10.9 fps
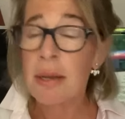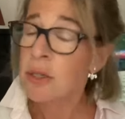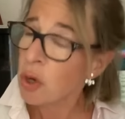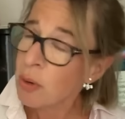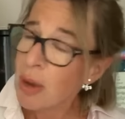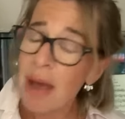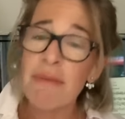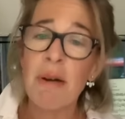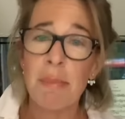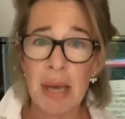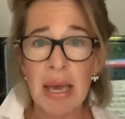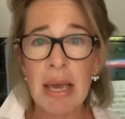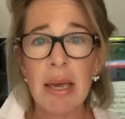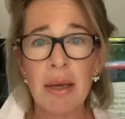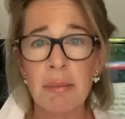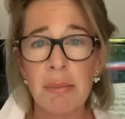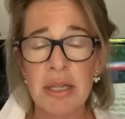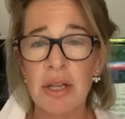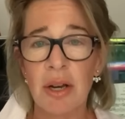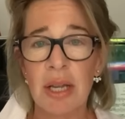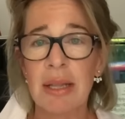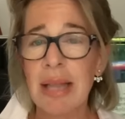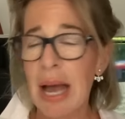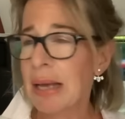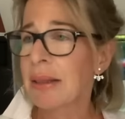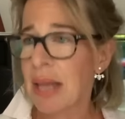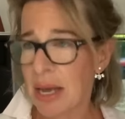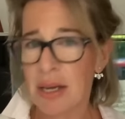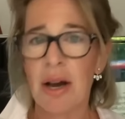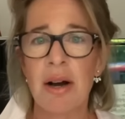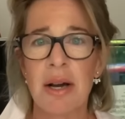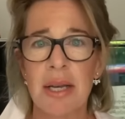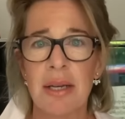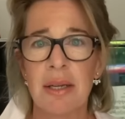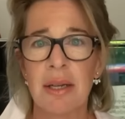don't ever be, my darling, that guy.